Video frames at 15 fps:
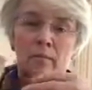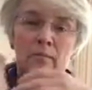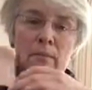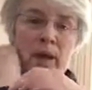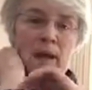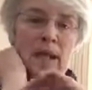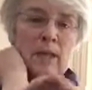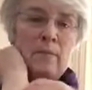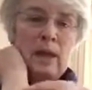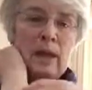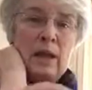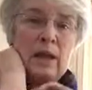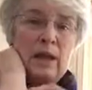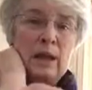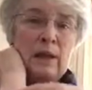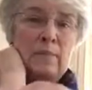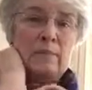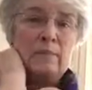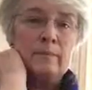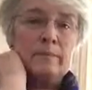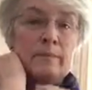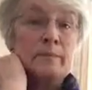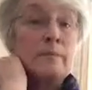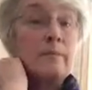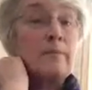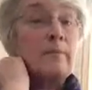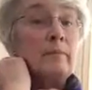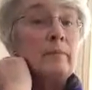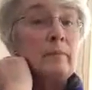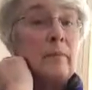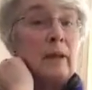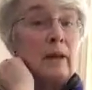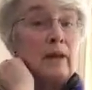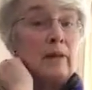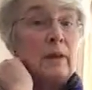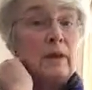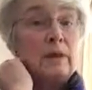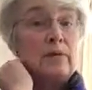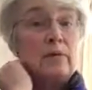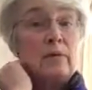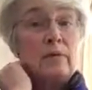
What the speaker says: Maybe that's